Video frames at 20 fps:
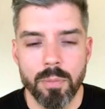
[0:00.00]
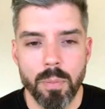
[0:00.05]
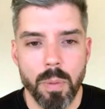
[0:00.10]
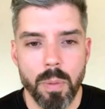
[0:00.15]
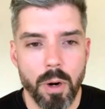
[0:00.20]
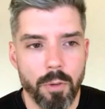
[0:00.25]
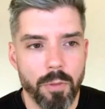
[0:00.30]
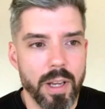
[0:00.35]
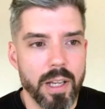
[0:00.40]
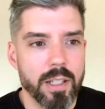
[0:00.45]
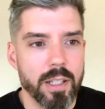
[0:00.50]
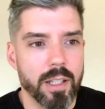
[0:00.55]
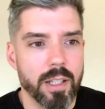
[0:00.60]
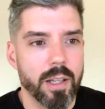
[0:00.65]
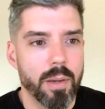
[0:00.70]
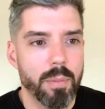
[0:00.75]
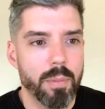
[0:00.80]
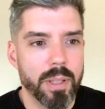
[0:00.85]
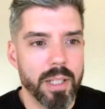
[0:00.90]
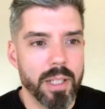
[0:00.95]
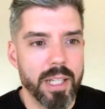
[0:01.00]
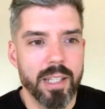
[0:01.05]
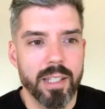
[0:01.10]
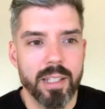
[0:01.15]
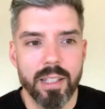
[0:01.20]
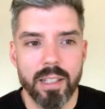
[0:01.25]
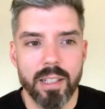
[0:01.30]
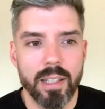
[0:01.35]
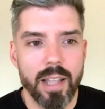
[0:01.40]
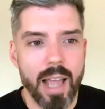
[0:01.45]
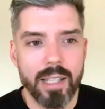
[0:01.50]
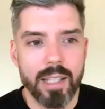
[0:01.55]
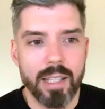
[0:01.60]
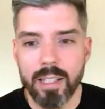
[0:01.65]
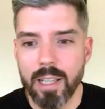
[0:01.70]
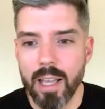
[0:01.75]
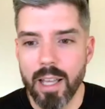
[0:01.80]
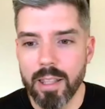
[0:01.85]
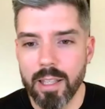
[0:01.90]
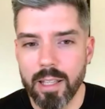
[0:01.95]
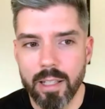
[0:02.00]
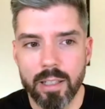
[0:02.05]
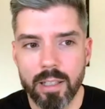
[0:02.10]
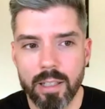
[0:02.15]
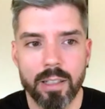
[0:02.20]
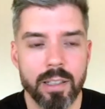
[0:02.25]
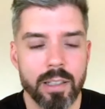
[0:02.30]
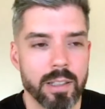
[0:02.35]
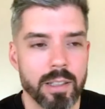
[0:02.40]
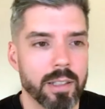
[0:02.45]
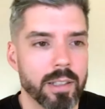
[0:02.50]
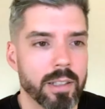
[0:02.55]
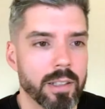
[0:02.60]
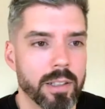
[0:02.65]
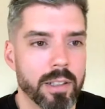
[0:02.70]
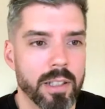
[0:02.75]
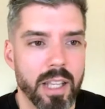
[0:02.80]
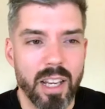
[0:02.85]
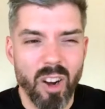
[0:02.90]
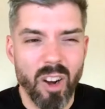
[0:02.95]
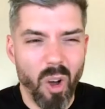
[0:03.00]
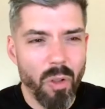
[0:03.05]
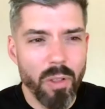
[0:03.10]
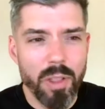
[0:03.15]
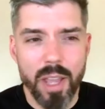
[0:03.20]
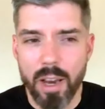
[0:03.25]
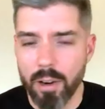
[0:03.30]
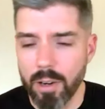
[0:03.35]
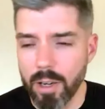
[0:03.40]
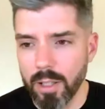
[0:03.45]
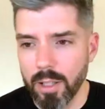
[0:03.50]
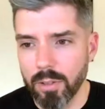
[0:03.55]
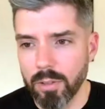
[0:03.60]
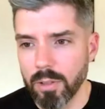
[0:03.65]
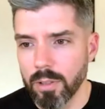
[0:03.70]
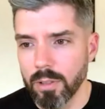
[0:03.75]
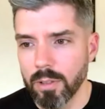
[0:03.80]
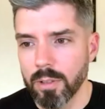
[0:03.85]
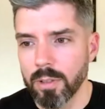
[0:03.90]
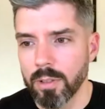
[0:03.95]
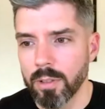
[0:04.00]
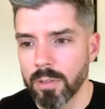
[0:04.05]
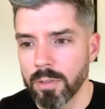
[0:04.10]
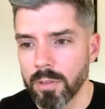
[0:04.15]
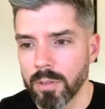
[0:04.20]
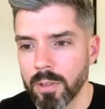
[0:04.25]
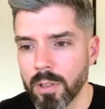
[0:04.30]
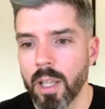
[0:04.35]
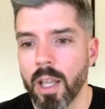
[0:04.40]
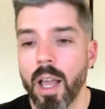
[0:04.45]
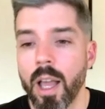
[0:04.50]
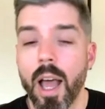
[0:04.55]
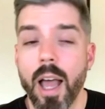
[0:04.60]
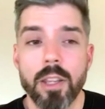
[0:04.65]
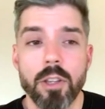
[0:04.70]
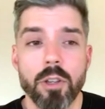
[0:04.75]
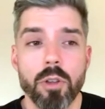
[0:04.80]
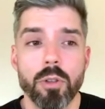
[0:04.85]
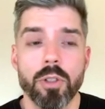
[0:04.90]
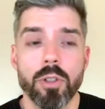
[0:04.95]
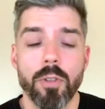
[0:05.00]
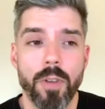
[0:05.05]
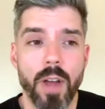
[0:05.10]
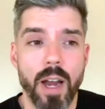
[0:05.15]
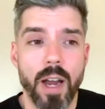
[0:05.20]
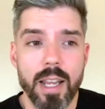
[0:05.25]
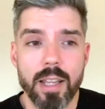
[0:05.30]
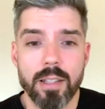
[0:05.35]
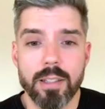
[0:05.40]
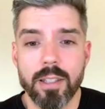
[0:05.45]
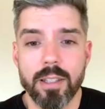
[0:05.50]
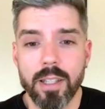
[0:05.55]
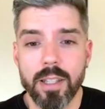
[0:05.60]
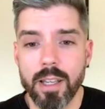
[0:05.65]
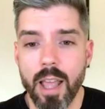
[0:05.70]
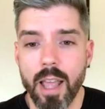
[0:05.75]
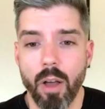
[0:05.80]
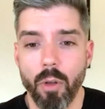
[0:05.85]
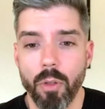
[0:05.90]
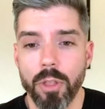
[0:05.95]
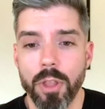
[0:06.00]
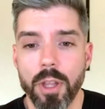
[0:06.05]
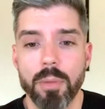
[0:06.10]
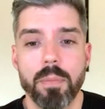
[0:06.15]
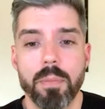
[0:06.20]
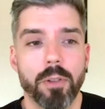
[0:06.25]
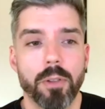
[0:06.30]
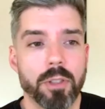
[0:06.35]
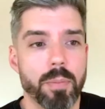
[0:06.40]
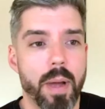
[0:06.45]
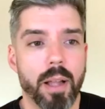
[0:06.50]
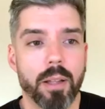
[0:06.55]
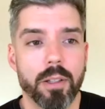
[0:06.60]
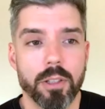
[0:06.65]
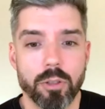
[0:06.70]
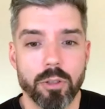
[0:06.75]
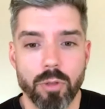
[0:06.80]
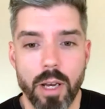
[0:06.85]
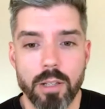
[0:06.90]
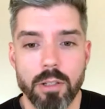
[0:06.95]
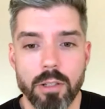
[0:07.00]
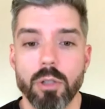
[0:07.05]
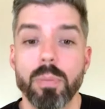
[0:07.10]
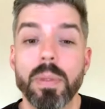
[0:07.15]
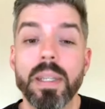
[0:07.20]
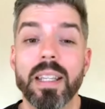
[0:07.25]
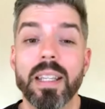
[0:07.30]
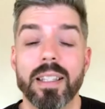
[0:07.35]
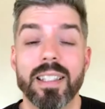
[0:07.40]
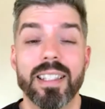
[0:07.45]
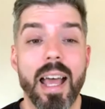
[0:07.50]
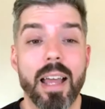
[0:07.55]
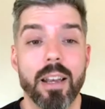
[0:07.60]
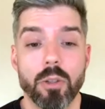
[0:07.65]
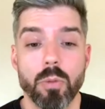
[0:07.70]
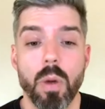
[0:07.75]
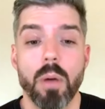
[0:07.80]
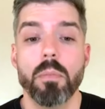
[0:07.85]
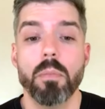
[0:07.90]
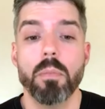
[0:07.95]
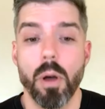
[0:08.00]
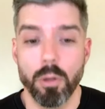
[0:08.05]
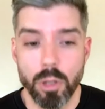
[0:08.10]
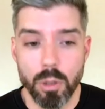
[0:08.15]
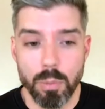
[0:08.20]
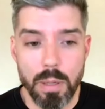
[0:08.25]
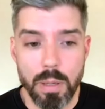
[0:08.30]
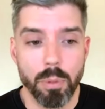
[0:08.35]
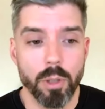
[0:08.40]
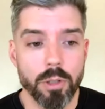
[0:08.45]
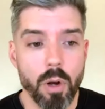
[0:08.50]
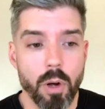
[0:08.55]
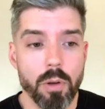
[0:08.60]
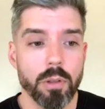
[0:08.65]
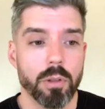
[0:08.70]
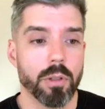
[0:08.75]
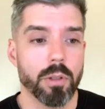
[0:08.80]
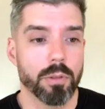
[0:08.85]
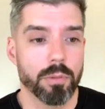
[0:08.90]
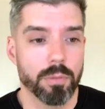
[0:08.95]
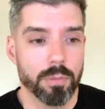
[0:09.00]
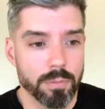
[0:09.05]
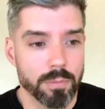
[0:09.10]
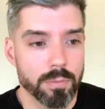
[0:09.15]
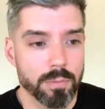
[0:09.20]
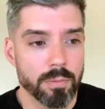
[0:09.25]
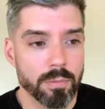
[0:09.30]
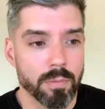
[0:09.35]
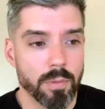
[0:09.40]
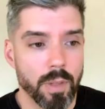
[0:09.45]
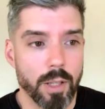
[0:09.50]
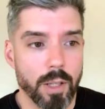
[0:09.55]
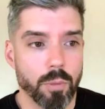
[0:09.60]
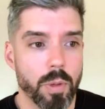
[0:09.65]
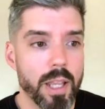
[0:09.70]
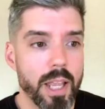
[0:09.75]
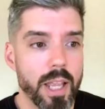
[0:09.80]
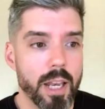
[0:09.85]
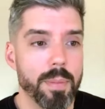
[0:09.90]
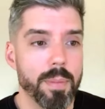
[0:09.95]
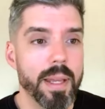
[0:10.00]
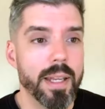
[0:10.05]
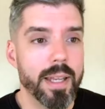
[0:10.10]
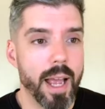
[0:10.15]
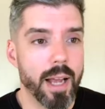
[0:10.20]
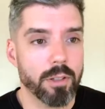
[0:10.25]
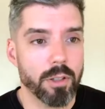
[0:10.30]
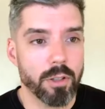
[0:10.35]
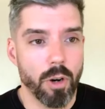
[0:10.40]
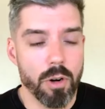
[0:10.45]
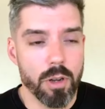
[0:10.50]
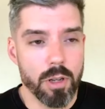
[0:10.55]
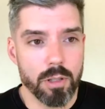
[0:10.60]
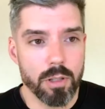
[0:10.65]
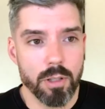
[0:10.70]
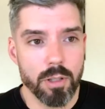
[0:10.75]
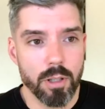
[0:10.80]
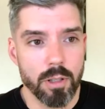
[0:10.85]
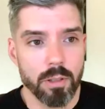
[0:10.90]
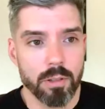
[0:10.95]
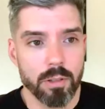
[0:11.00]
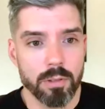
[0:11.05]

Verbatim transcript: Perfect, complete, lacking nothing in all the areas. I use finances and health in most of my illustrations because that is what most people are going through. That's where the enemy attacks us hardest,